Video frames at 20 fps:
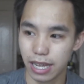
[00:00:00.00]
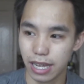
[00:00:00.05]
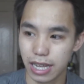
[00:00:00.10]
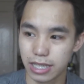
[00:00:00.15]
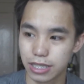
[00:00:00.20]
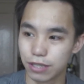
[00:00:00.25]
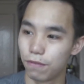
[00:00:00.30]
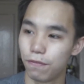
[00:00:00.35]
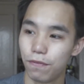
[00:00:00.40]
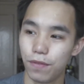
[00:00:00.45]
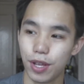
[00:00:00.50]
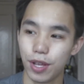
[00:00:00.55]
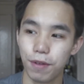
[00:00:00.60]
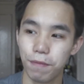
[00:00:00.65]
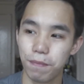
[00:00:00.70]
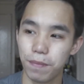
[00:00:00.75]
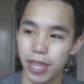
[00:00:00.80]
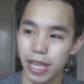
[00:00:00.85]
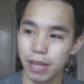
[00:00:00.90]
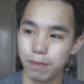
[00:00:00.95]
as a
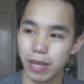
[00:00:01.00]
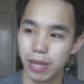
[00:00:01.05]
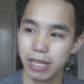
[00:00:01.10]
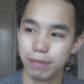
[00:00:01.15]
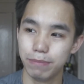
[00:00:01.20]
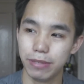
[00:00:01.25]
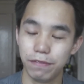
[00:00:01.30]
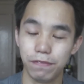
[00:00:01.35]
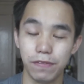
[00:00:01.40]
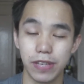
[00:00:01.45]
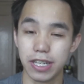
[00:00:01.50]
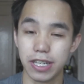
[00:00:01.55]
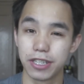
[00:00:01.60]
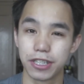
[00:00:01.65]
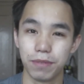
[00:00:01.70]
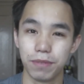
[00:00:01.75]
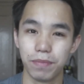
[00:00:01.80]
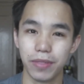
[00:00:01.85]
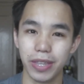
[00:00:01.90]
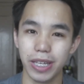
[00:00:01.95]
film they made me feel
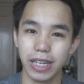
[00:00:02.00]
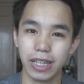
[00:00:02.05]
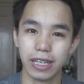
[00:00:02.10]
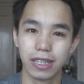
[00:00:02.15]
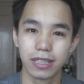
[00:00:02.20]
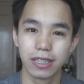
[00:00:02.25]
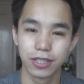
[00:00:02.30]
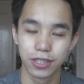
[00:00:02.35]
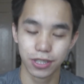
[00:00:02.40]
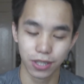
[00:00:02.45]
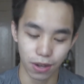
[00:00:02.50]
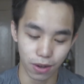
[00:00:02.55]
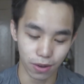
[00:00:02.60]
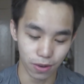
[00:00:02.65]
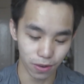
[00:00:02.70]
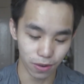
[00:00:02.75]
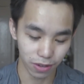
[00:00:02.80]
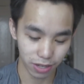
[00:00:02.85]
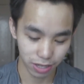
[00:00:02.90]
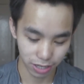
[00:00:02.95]
something.
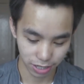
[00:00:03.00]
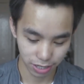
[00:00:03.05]
So